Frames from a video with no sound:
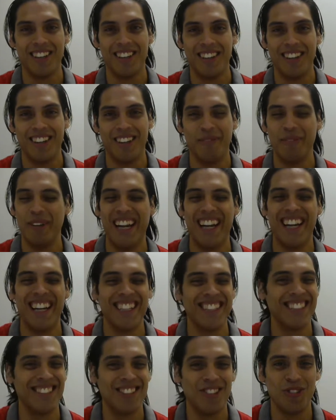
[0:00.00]
But
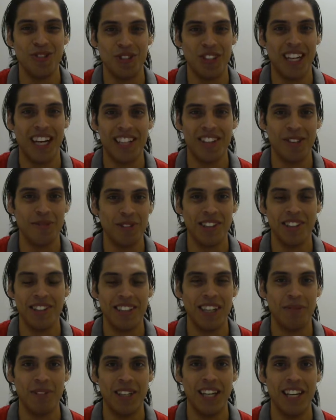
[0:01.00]
I told you guys it was the
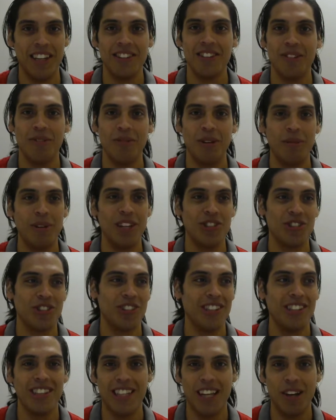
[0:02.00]
same day, so maybe I
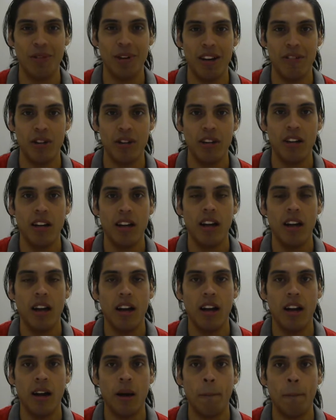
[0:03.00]
shouldn't have done that, whatever.
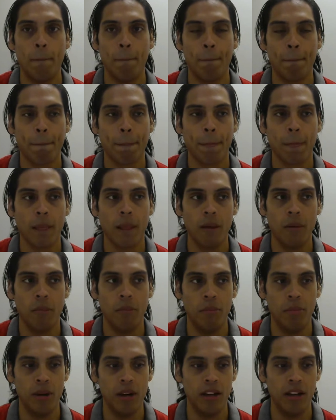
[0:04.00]

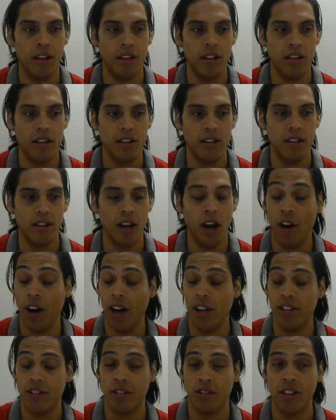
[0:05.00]
But,
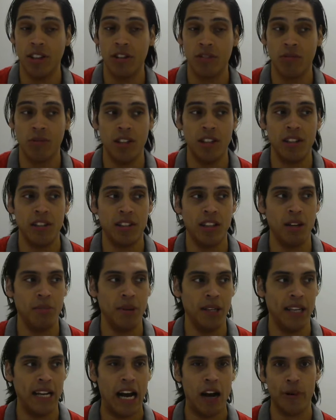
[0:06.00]
alright, so this one is going to
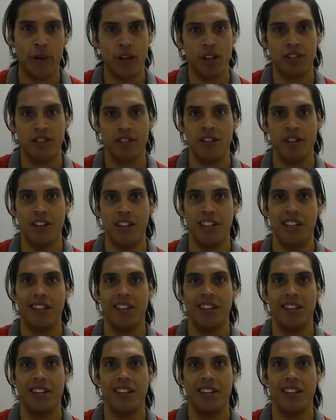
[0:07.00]
be how it all started.